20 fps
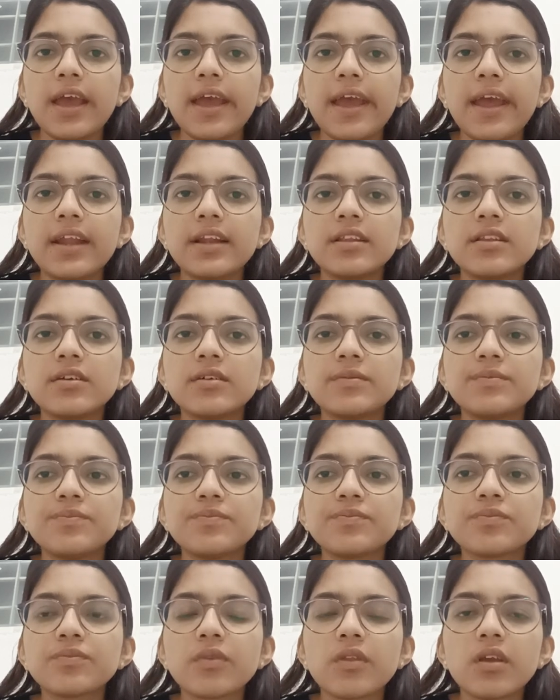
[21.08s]
And the
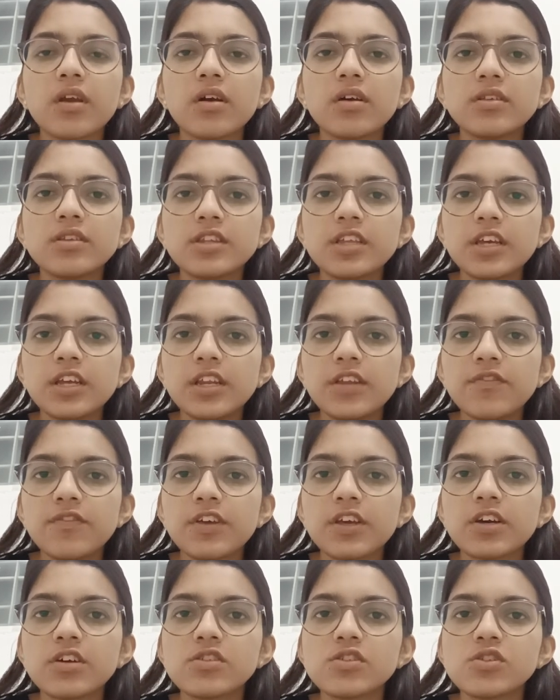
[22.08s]

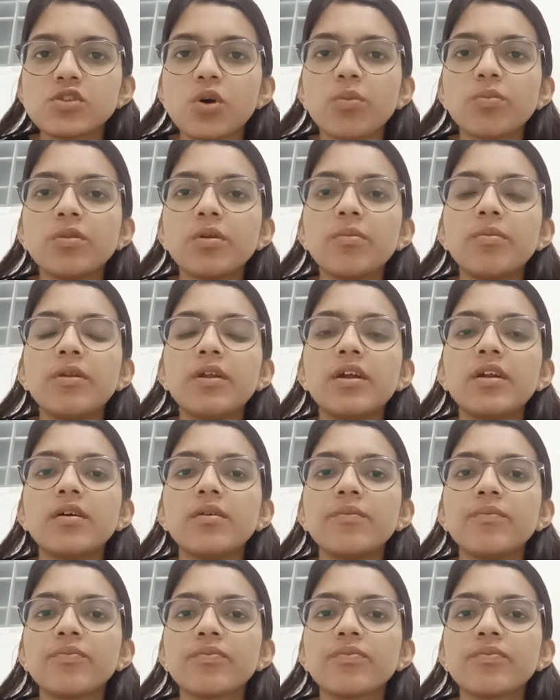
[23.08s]
significance of the blood